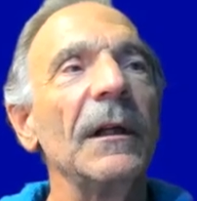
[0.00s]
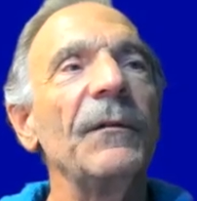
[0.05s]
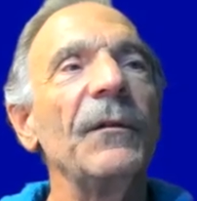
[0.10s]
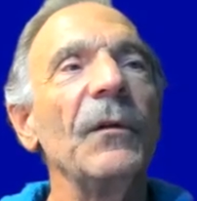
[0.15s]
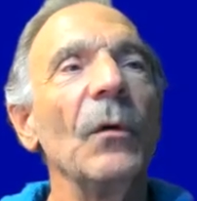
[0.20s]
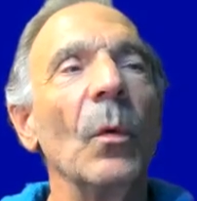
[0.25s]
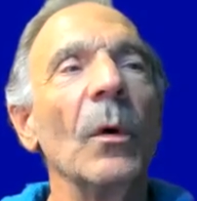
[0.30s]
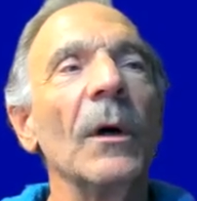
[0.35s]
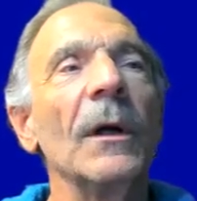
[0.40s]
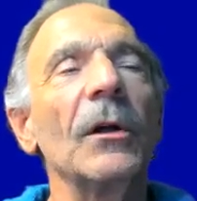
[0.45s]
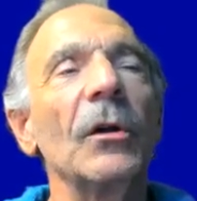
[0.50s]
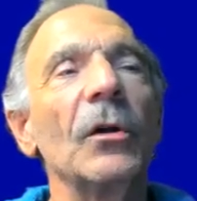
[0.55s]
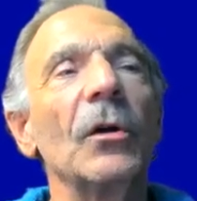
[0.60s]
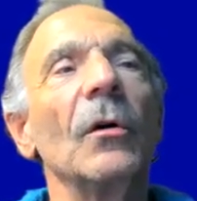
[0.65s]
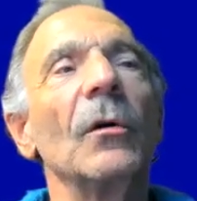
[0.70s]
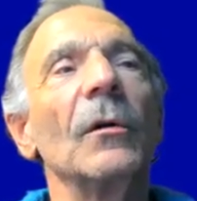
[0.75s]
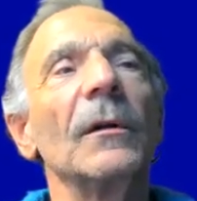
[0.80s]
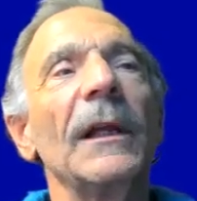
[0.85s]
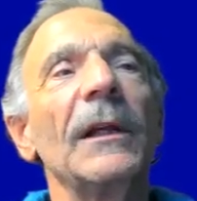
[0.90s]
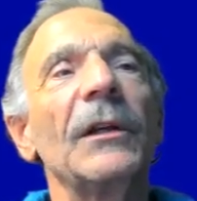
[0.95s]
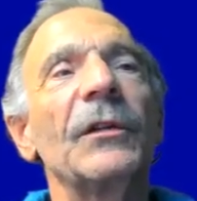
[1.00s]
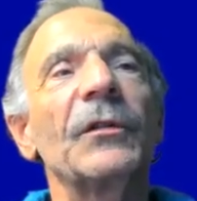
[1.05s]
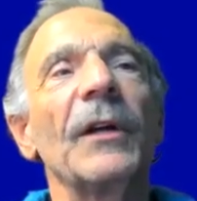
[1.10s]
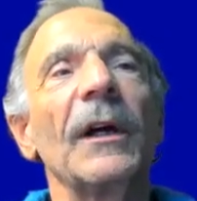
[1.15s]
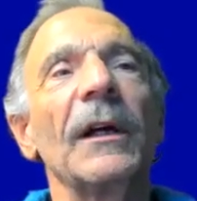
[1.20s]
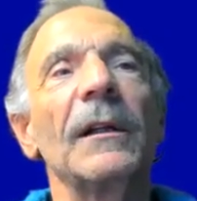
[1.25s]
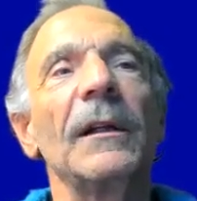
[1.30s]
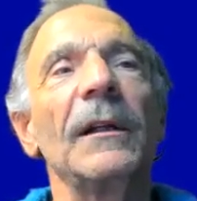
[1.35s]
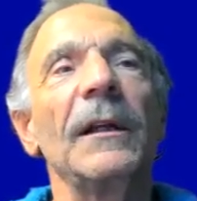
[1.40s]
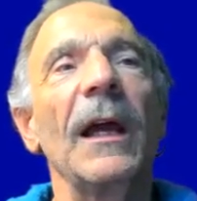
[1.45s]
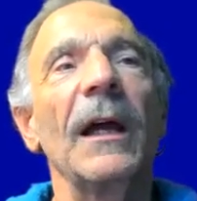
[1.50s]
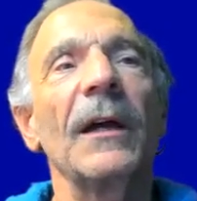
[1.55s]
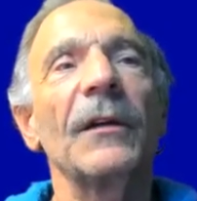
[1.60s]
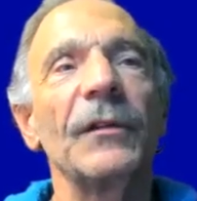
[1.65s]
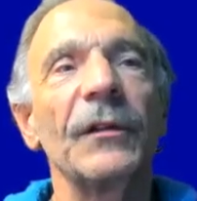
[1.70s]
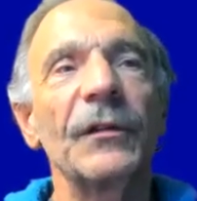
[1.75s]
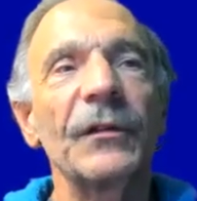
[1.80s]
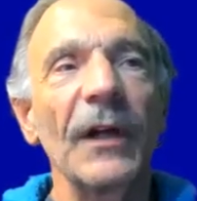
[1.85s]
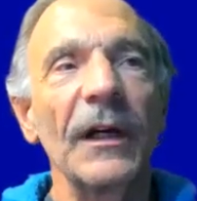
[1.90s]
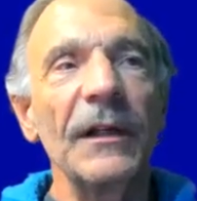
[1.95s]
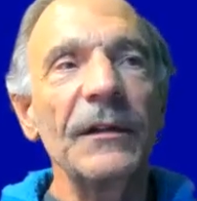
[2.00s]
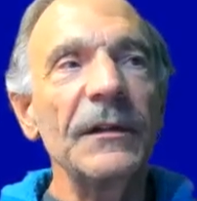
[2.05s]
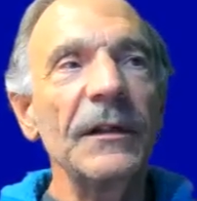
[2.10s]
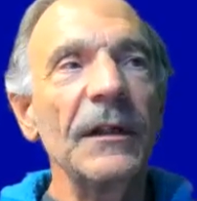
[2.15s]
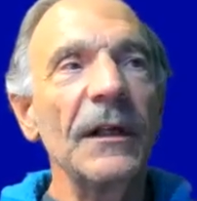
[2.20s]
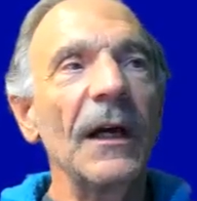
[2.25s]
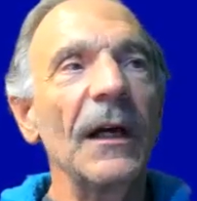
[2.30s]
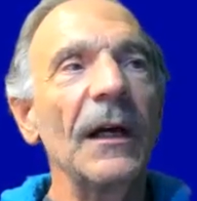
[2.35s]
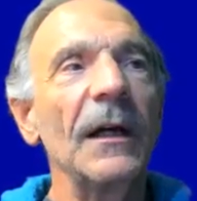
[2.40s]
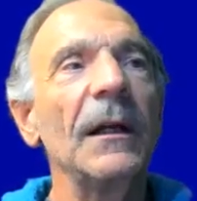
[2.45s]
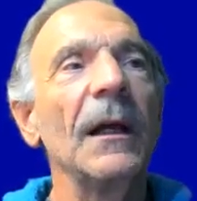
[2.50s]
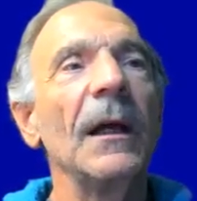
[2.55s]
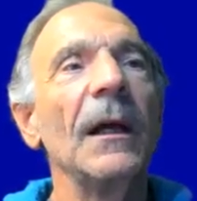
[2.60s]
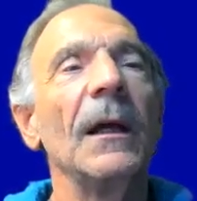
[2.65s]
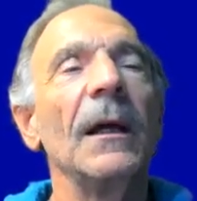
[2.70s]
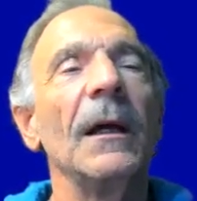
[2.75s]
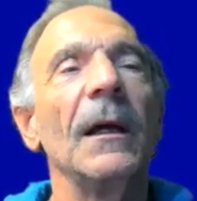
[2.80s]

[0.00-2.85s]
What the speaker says: If you want to go, Lake Cycling has a sizing guide.